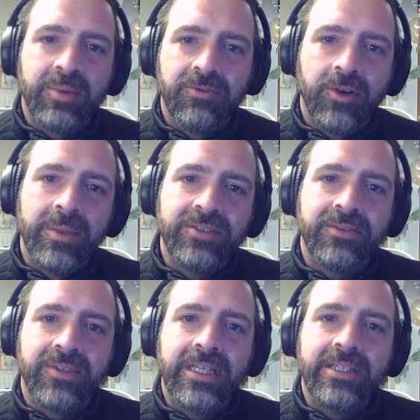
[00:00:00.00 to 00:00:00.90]
performance
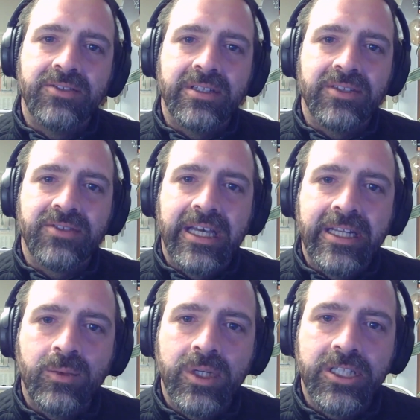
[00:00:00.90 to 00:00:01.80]
of things and
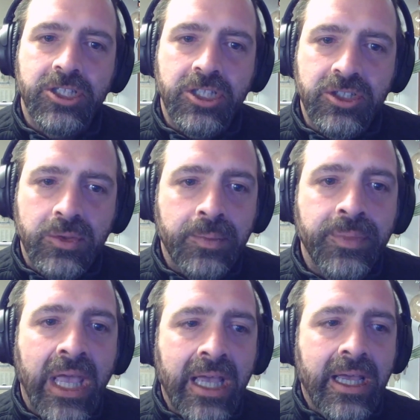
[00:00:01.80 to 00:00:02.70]
deciding what it should do.
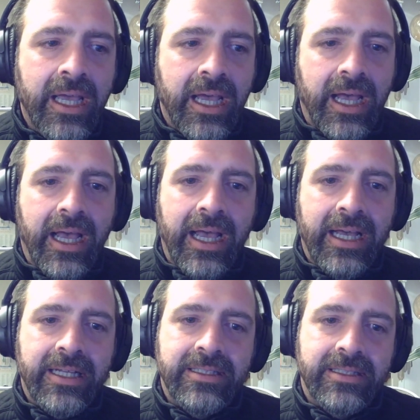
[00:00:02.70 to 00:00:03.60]

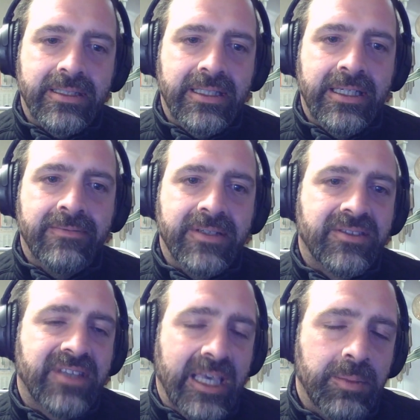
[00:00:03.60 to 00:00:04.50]
And if
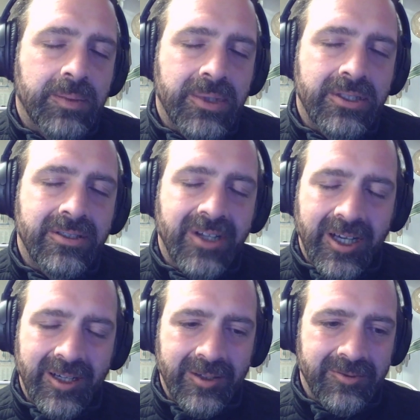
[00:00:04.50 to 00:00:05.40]
it's capable
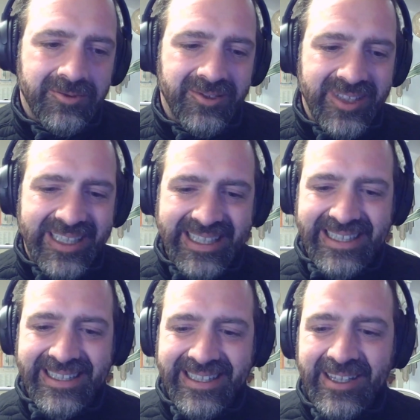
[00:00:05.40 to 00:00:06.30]
of
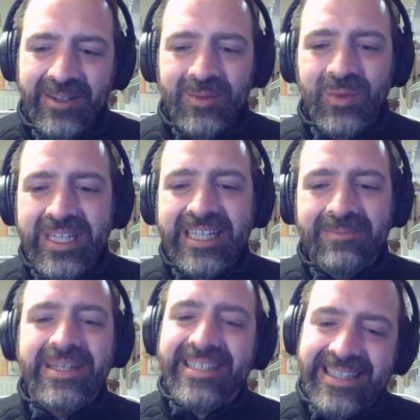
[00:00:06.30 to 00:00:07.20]

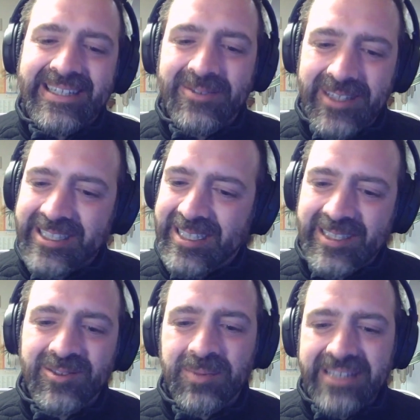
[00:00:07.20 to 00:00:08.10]
re-emitting a function,
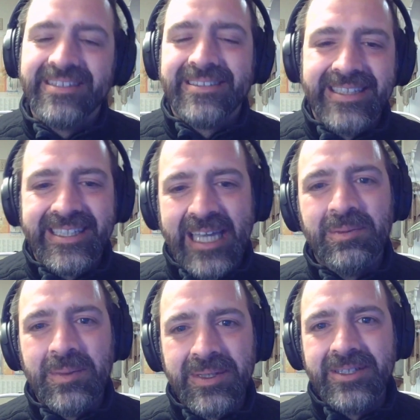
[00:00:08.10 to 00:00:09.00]
it's basically
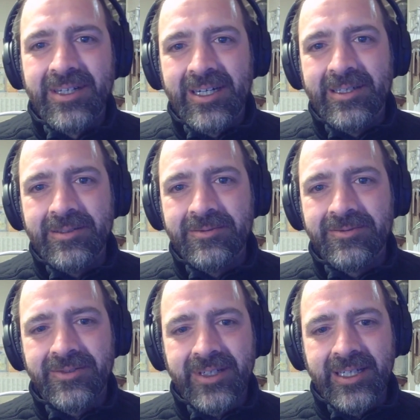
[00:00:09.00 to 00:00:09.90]
capable of